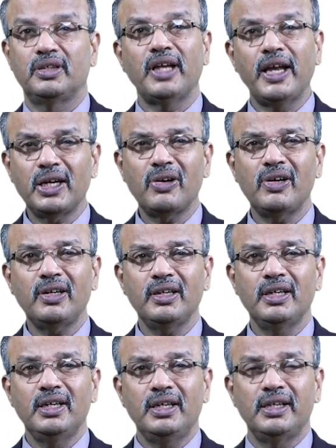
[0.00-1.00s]
Thyroid,
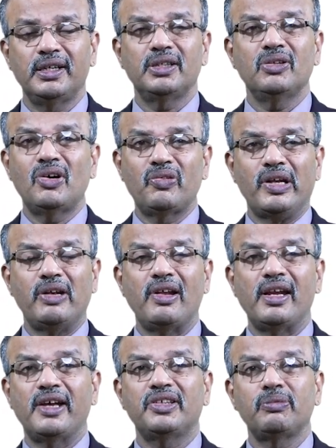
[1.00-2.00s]
it is not very
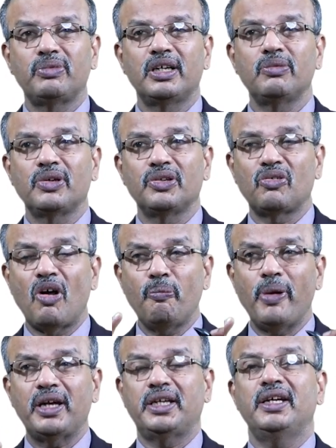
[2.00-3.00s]
well accepted because
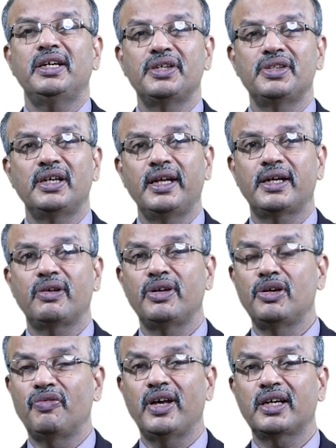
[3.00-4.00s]
compact area in the neck, when
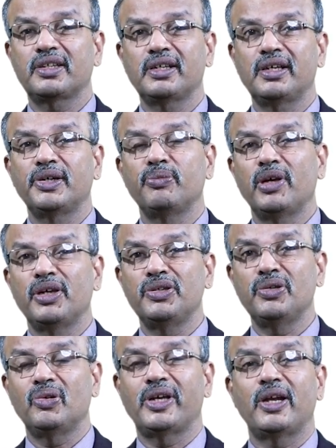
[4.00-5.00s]
you fire the gun, you may
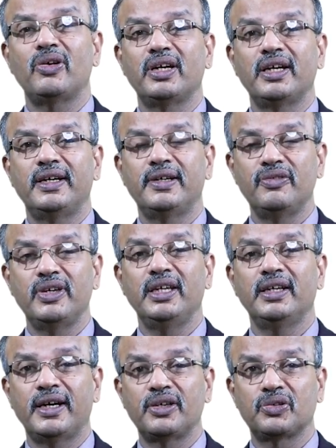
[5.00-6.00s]
injure carotid,
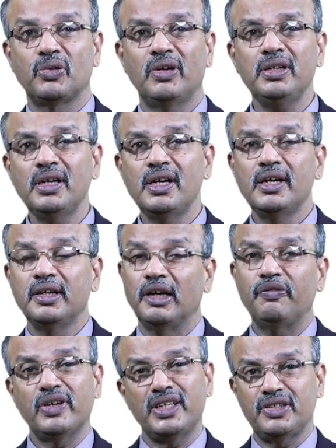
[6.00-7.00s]
vein and so on.
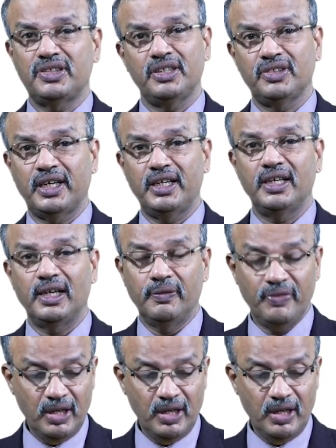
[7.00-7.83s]
FNAC is ideal.